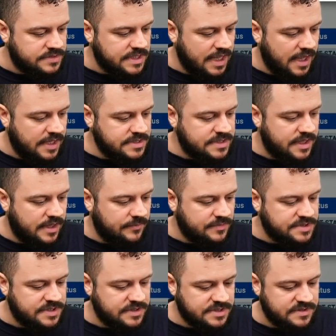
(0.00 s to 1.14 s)
add them
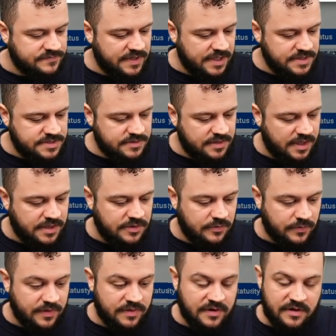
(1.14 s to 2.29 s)
to this event. I know
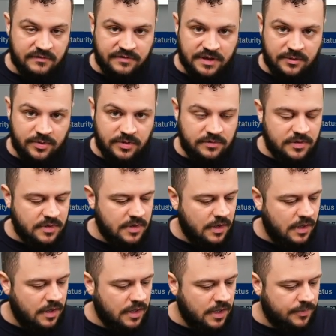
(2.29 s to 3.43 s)
that they're available,
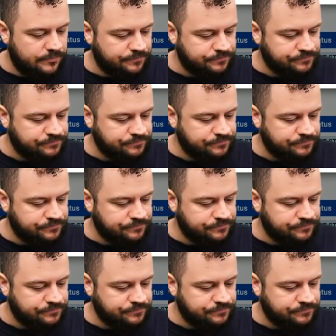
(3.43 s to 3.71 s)
and